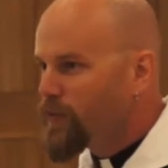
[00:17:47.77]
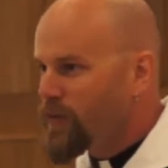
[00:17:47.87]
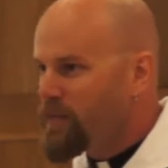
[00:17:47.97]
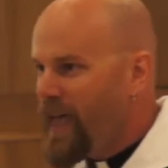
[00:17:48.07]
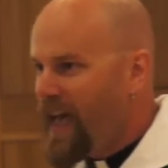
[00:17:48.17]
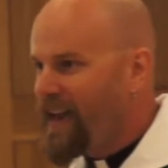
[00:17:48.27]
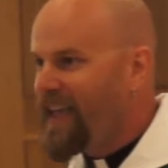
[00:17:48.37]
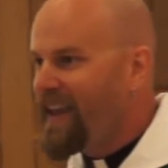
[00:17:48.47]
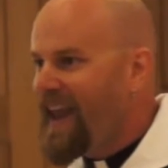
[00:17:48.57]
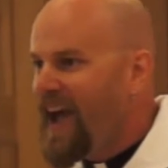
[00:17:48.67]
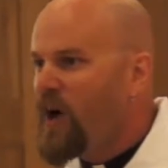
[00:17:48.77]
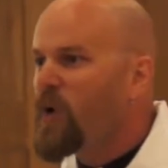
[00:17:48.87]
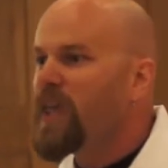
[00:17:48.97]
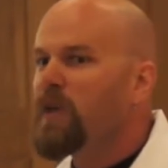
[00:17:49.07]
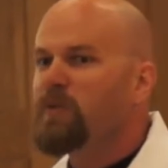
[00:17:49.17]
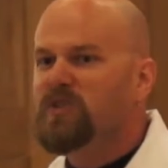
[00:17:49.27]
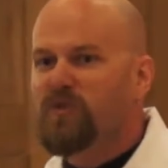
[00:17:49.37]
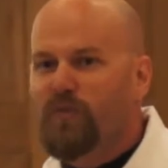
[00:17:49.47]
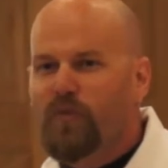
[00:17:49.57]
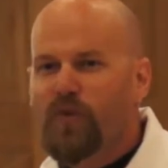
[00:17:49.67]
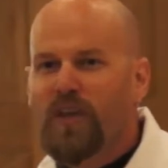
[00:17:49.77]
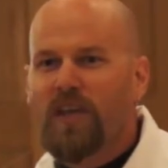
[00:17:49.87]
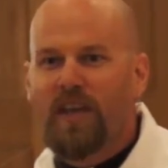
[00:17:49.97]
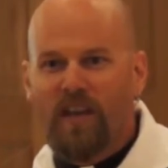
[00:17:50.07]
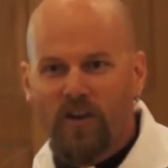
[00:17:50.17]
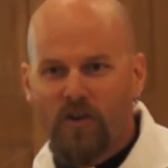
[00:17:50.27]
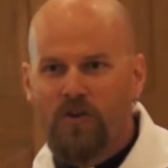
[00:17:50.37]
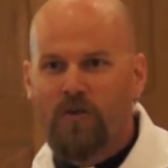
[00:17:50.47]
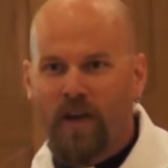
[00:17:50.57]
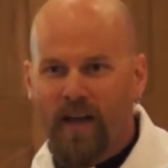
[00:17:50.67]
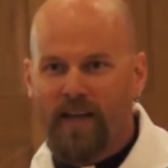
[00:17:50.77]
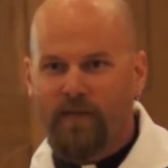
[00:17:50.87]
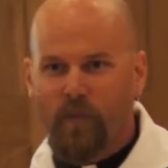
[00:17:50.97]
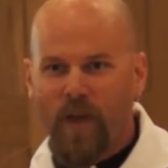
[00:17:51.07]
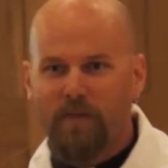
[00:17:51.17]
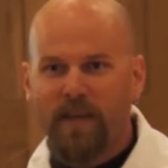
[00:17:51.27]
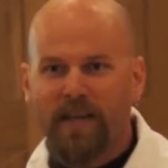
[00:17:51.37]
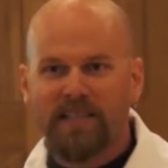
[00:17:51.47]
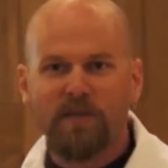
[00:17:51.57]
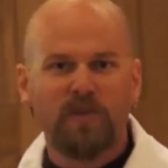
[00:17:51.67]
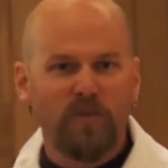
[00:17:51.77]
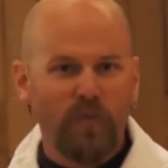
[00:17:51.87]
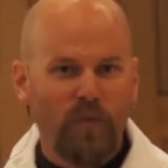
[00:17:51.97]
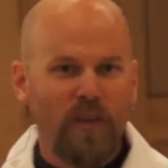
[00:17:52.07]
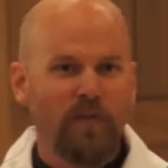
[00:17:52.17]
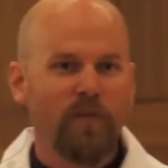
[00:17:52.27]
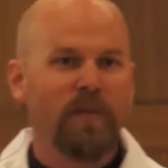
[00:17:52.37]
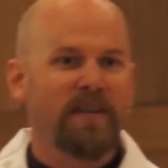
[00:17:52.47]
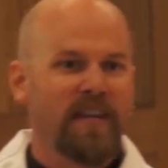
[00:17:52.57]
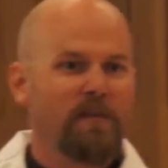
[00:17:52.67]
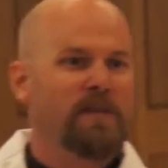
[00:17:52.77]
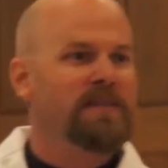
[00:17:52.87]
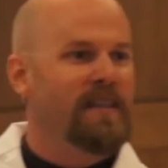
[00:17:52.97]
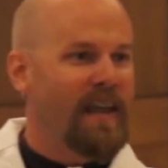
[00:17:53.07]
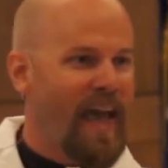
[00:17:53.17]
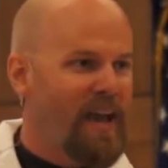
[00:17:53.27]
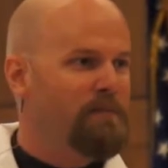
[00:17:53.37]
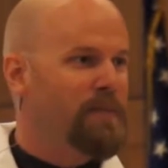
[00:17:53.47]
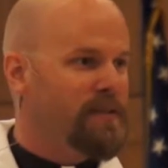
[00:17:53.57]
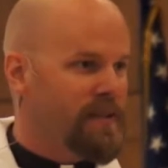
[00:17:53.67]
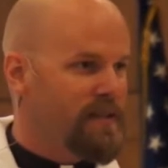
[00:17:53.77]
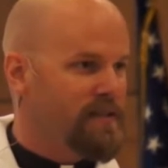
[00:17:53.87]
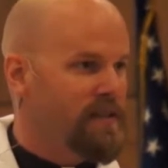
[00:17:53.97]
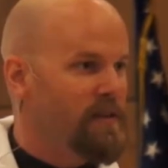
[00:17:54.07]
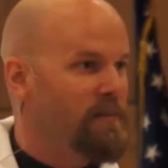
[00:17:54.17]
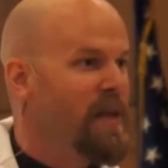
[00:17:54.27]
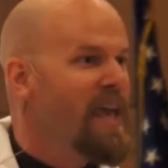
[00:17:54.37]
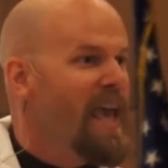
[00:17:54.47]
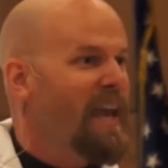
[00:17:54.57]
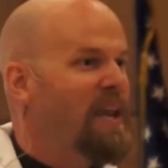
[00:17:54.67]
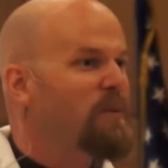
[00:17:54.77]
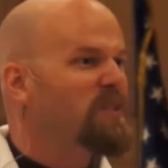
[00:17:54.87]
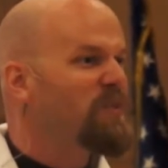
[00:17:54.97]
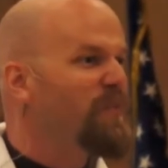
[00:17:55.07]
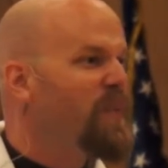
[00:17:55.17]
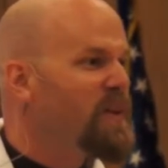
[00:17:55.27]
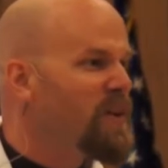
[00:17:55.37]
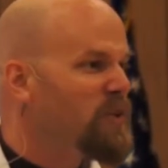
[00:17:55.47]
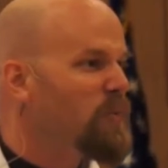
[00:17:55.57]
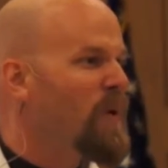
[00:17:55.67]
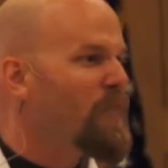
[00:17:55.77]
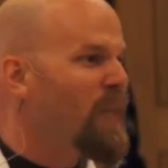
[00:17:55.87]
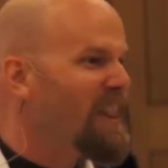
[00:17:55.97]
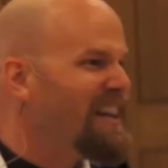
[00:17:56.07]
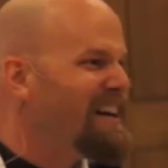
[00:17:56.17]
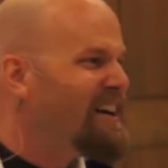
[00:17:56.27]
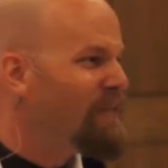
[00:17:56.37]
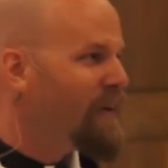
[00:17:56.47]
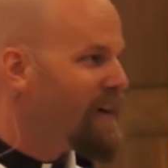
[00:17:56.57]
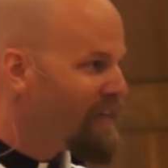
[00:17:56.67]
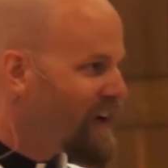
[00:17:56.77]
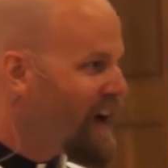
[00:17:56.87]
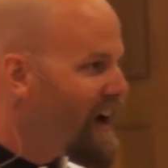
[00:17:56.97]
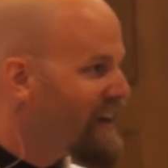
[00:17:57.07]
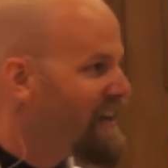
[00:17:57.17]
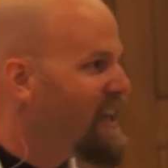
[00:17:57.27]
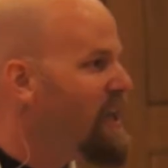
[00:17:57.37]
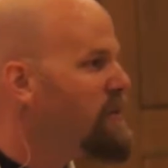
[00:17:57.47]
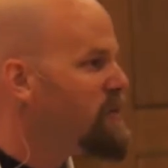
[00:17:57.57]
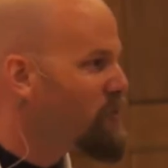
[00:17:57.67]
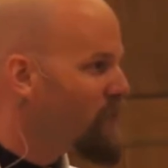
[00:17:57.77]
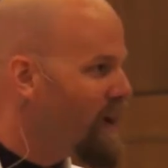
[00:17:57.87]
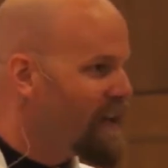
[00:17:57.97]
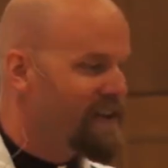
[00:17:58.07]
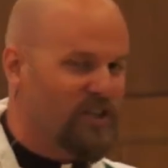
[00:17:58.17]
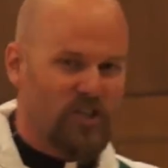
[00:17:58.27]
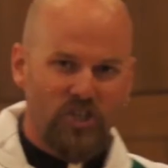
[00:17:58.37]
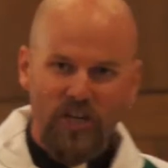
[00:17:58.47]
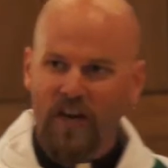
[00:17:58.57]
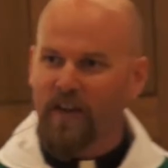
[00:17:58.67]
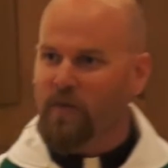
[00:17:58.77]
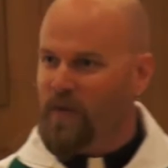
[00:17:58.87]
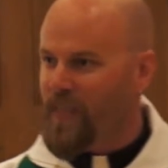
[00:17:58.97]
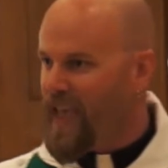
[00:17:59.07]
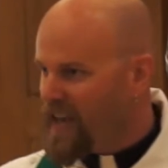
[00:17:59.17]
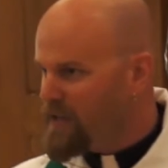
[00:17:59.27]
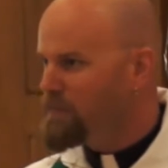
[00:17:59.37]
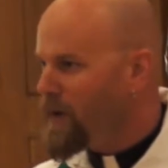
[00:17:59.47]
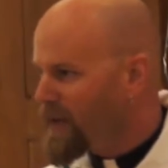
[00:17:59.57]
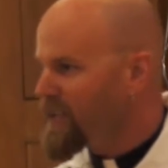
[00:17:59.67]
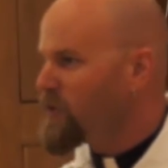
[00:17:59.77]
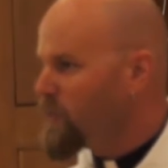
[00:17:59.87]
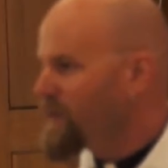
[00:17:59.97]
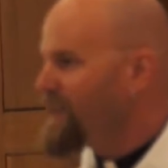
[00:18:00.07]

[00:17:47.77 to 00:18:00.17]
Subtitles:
from that, and now he was free in a new kind of way because he was free from the demons that had possessed him, and he was filled with the love of God, and he was ready to share it with anybody who would